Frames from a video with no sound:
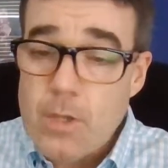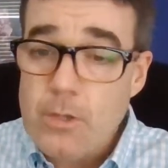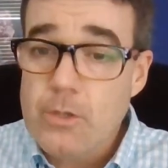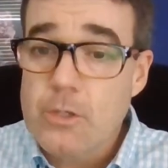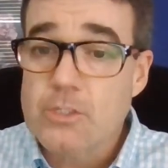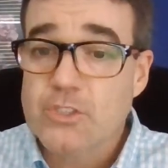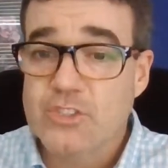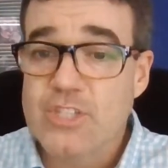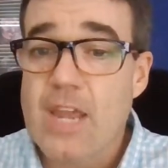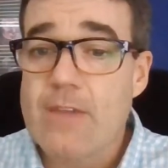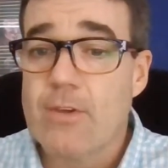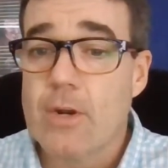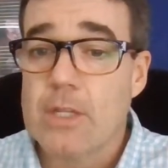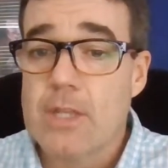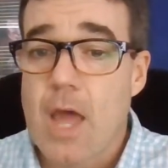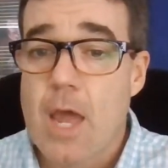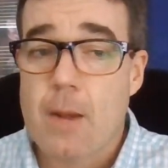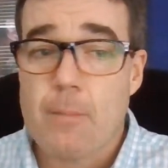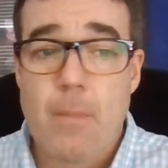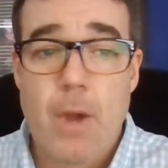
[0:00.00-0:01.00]
you're saving a
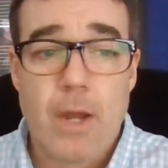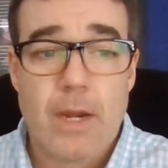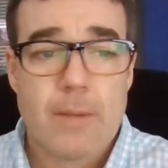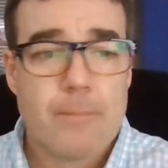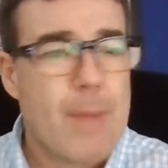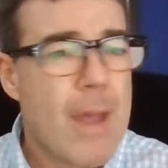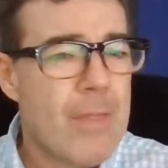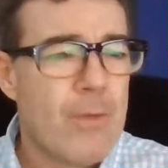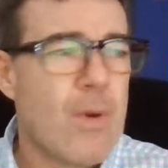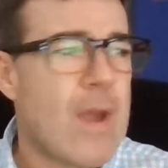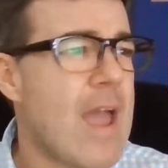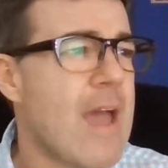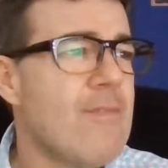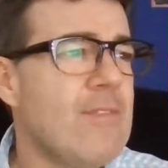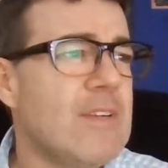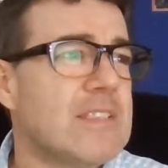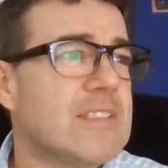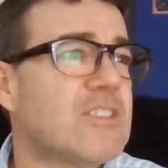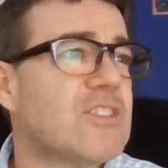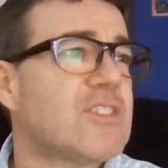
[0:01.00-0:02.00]
lot of money. By the way, I
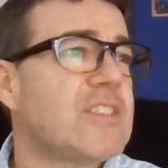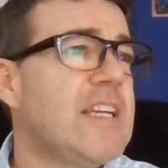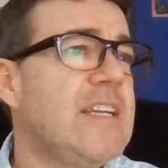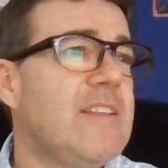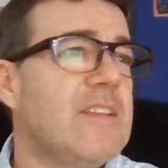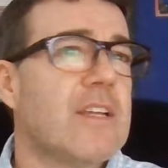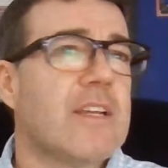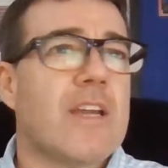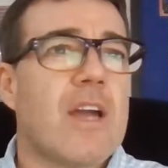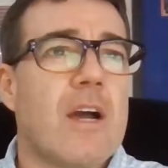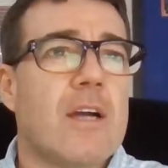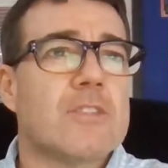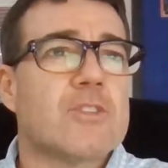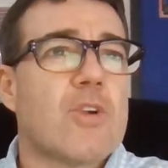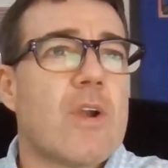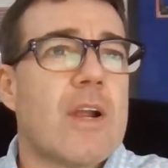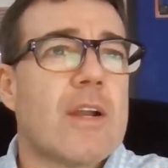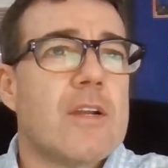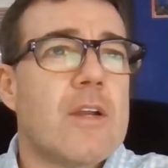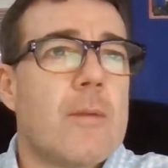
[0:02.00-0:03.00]
haven't seen the
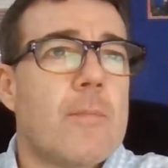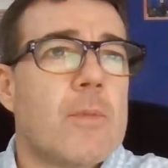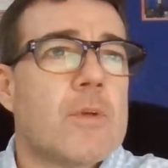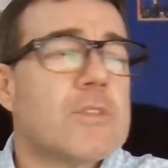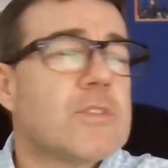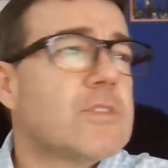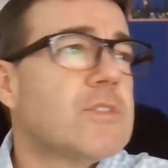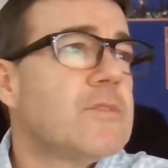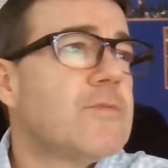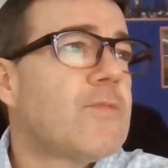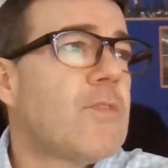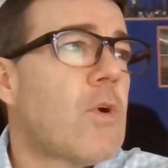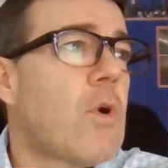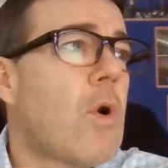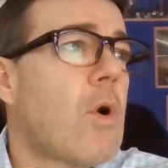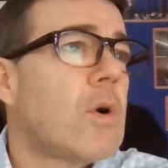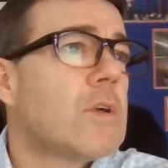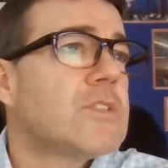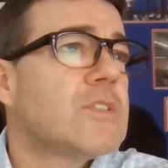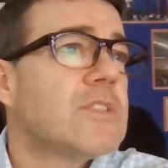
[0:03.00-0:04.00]
contract numbers for
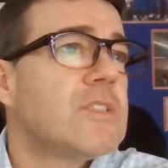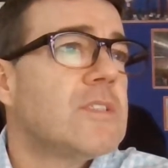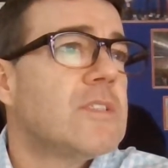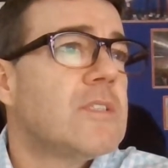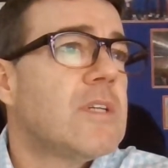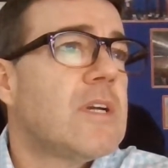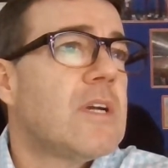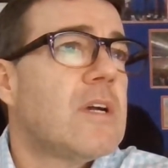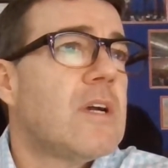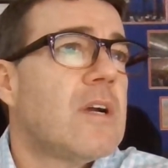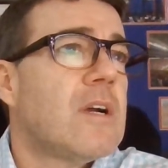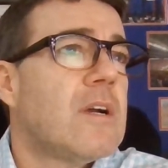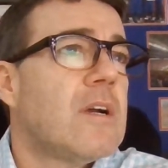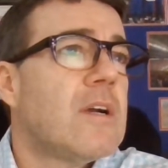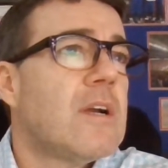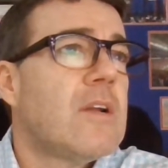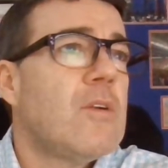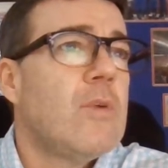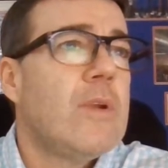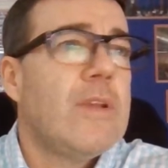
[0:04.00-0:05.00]
Harsin.
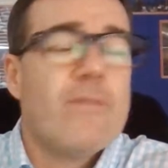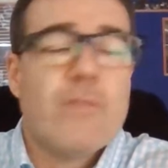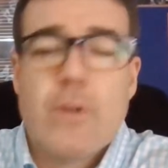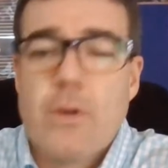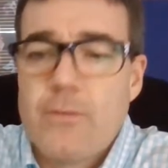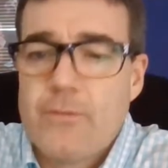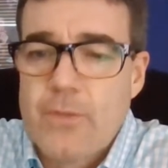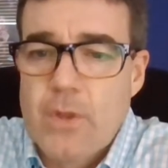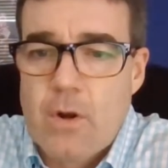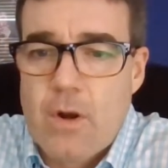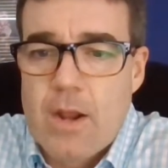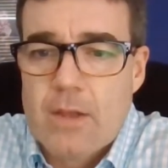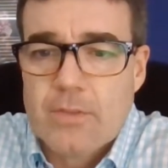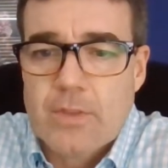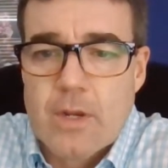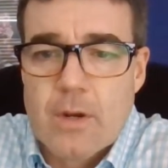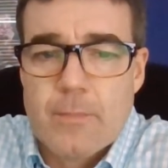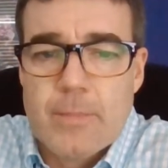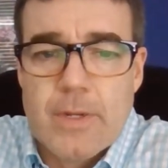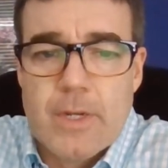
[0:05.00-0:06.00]
I don't even know if they're out
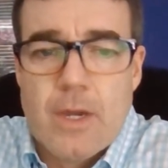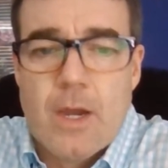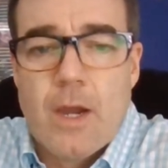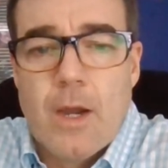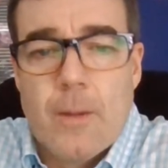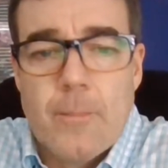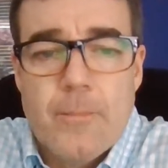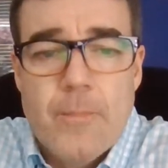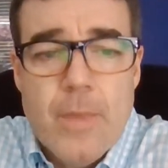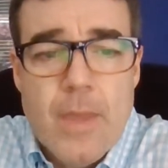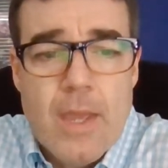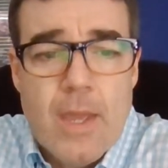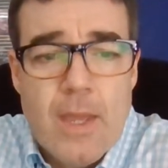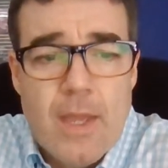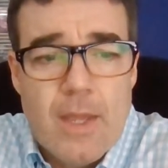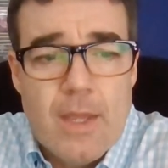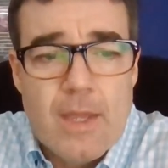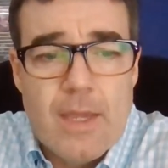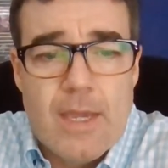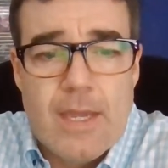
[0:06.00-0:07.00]
there. But
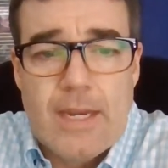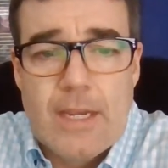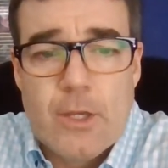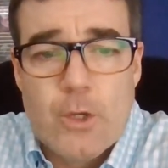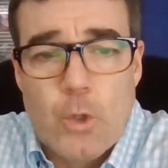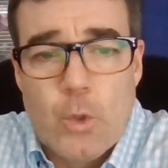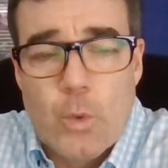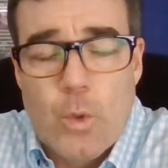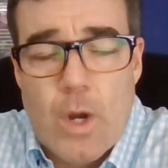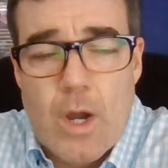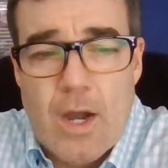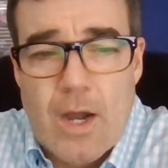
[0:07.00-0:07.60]
anywho,